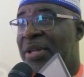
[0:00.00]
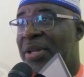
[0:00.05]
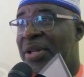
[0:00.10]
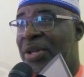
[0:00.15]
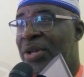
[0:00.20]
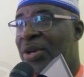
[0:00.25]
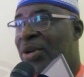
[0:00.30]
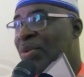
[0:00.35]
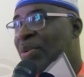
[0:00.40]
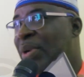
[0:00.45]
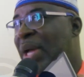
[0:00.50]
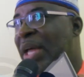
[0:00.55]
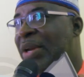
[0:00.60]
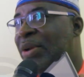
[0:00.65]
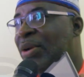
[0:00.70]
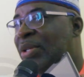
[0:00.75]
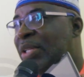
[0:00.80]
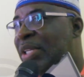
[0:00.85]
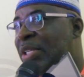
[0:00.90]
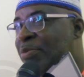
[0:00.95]
You know, we had
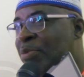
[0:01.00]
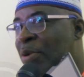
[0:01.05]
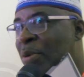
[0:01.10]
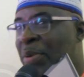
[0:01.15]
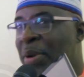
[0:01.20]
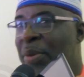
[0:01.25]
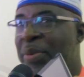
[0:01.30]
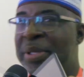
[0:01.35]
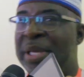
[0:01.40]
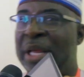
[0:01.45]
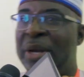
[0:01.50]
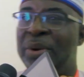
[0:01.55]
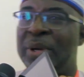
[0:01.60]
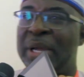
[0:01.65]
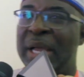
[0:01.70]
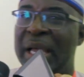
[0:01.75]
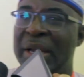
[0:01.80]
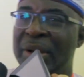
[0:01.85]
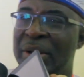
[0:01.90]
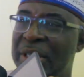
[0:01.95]
all this problem with yellow
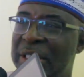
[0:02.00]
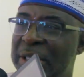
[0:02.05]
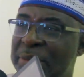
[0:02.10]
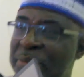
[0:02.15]
card, all this